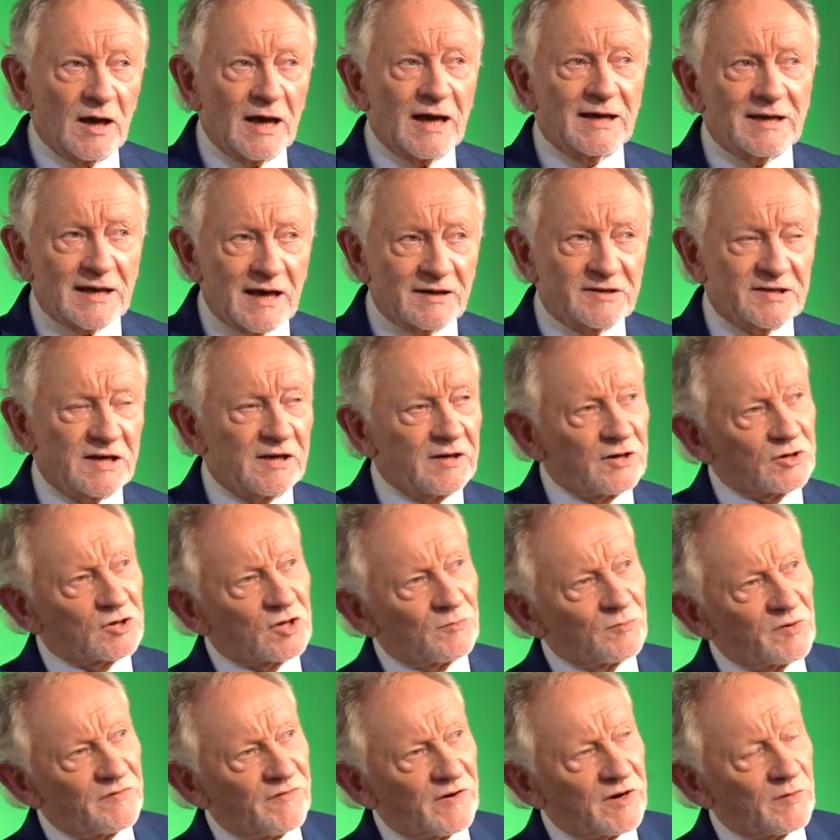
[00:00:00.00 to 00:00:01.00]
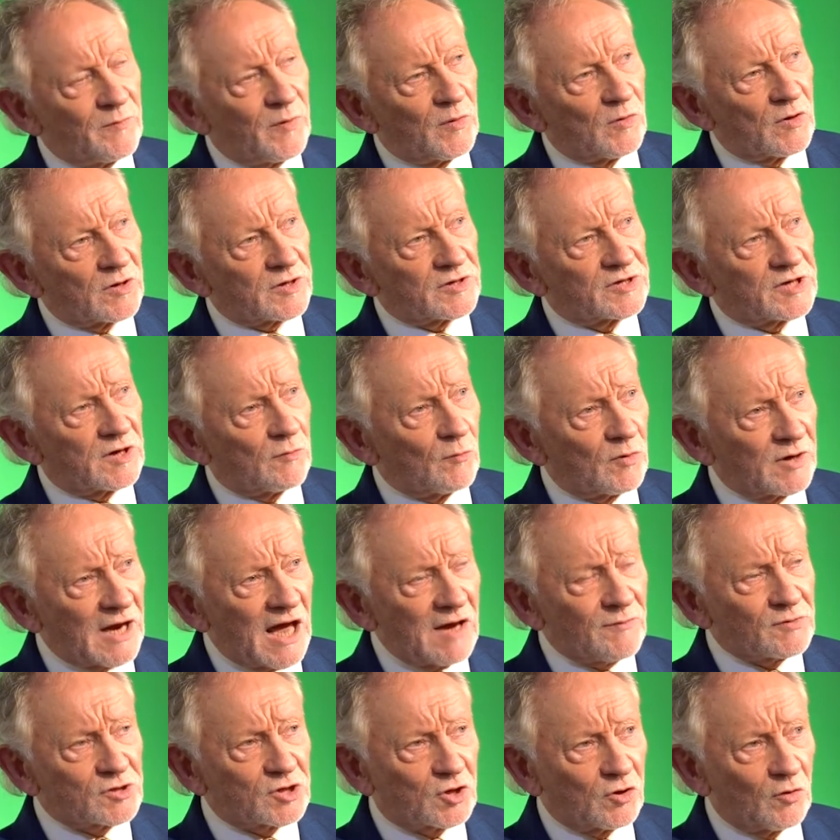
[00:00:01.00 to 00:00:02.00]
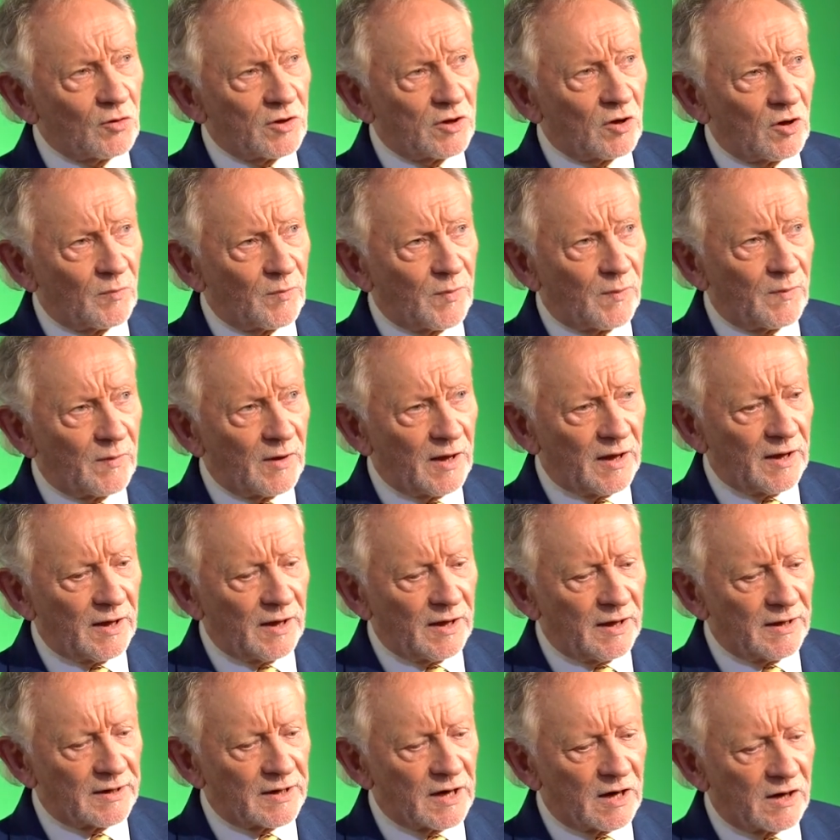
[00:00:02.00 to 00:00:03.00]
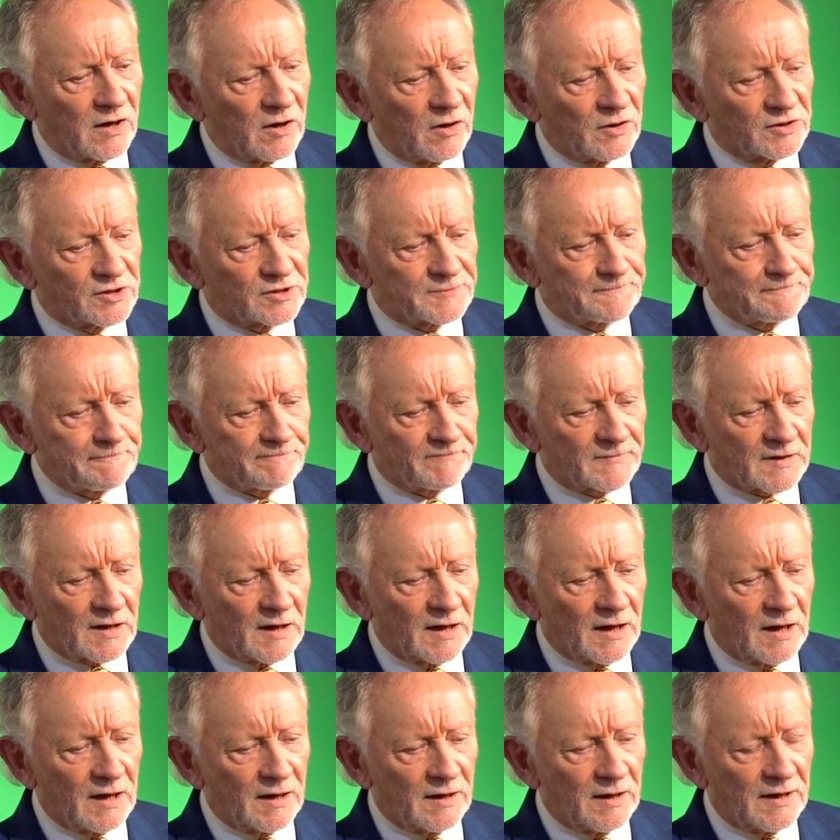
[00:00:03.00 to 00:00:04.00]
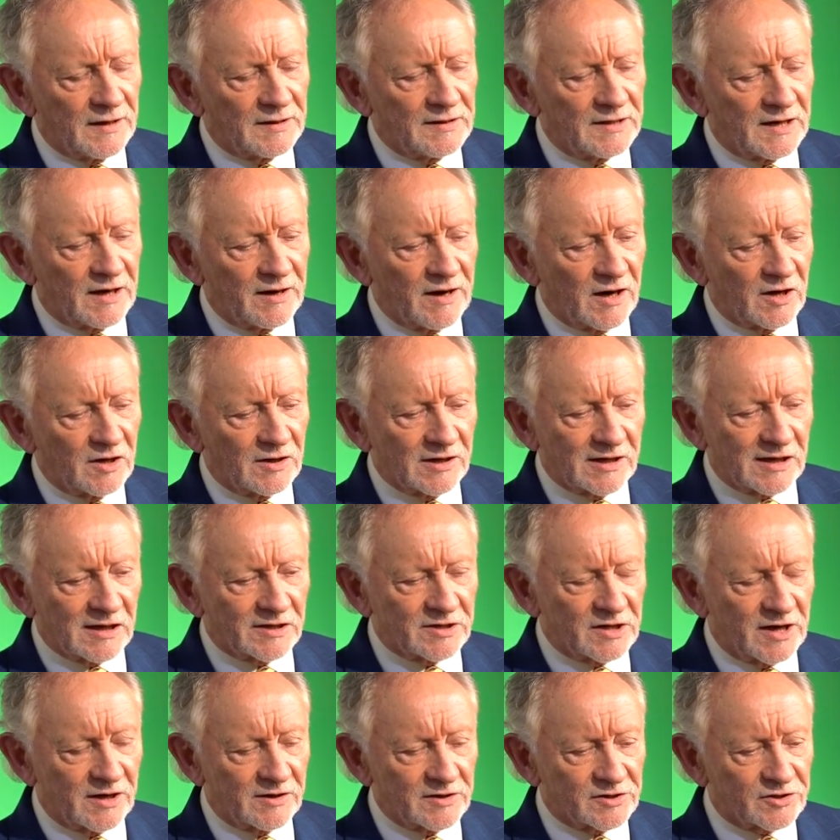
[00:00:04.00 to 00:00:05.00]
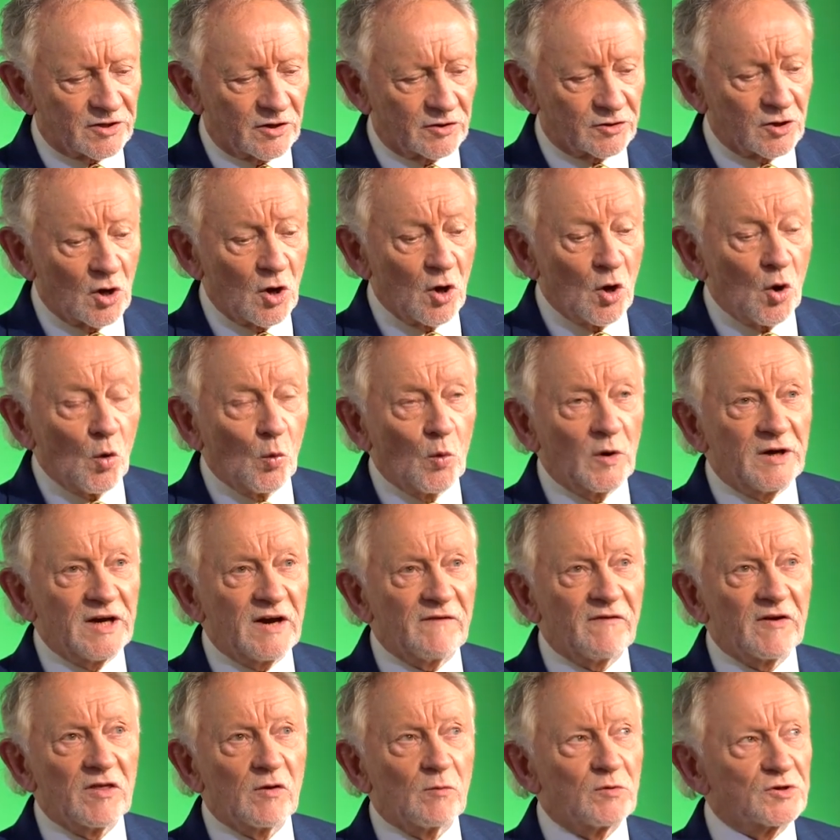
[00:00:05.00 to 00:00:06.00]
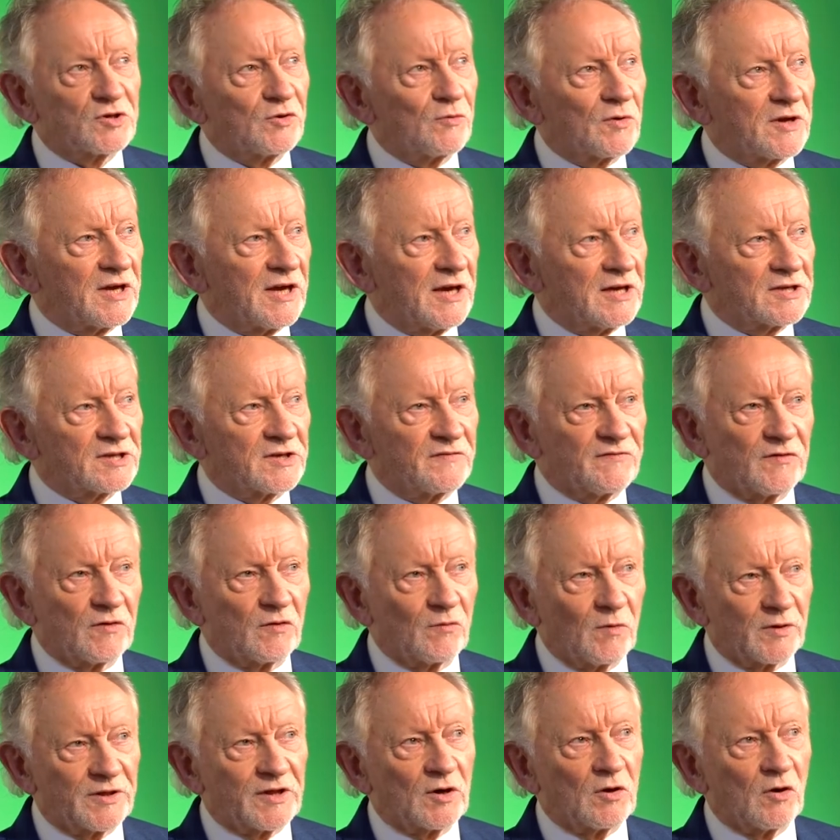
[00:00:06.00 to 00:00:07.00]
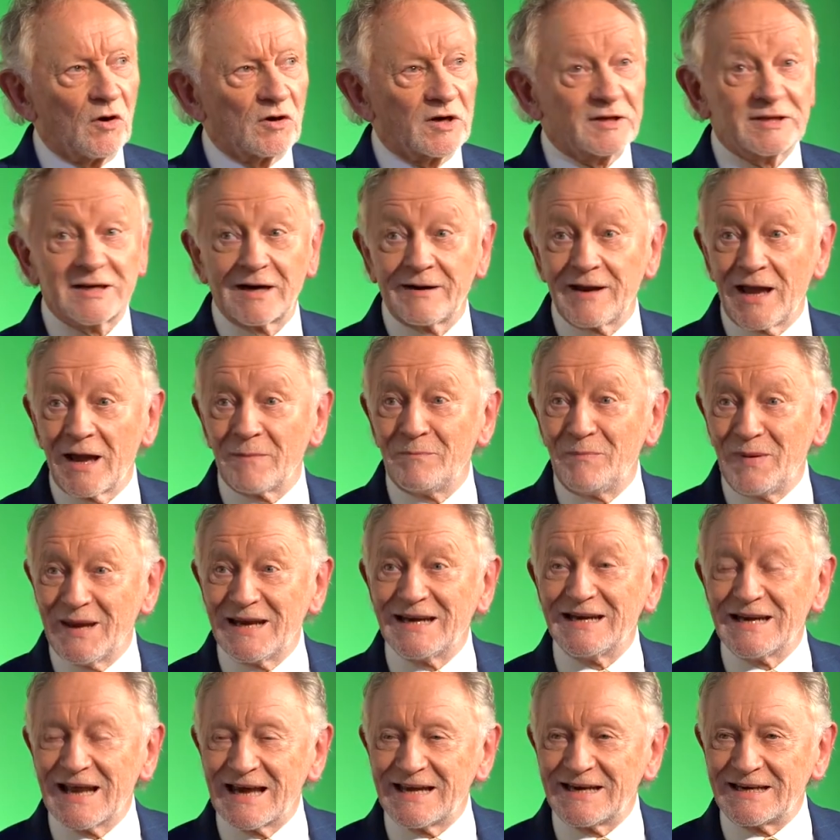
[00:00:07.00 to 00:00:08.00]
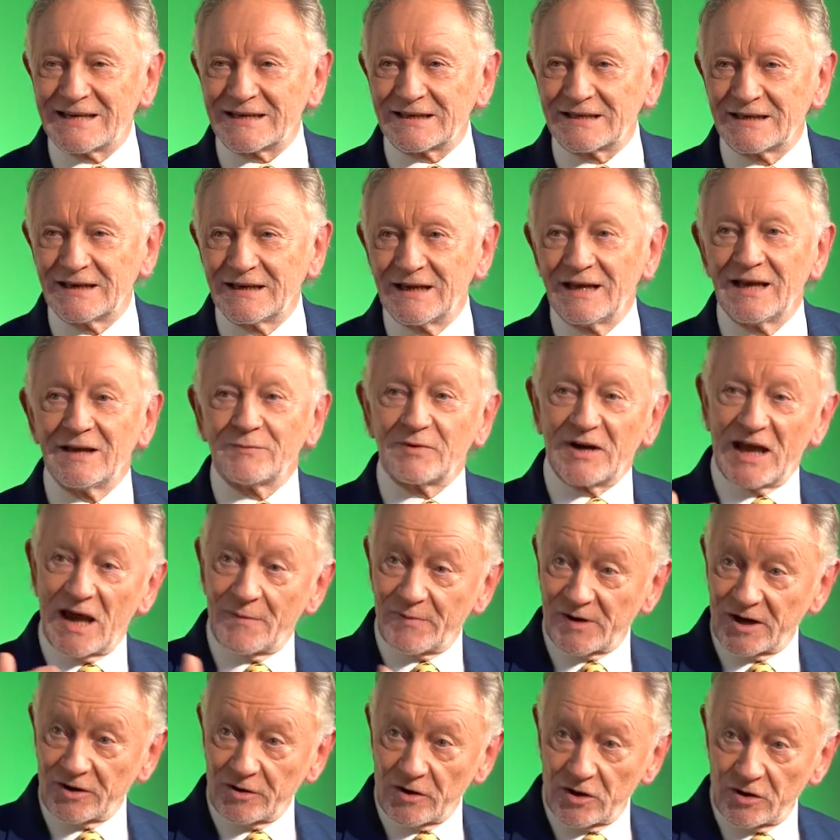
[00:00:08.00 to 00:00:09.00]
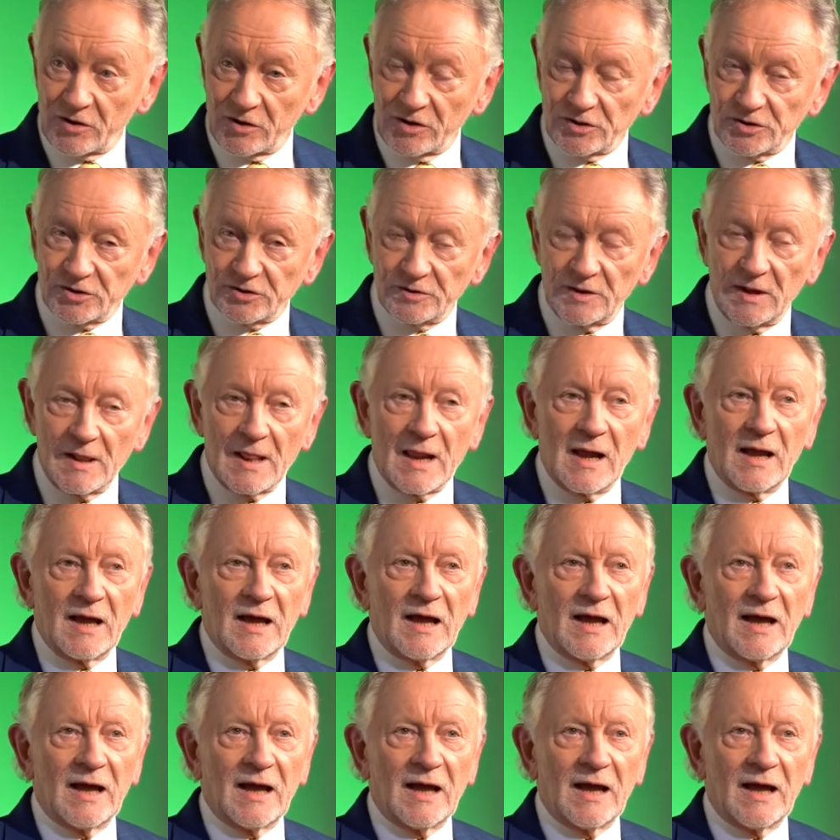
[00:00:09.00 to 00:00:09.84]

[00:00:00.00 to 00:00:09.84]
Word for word: I, I tell you something very important. When I was growing up uh, in our house, uh, in Derry, our little terrace house, whenever there was an occasion for what they call in Derry a big night, yes. would happen in our house. Yes.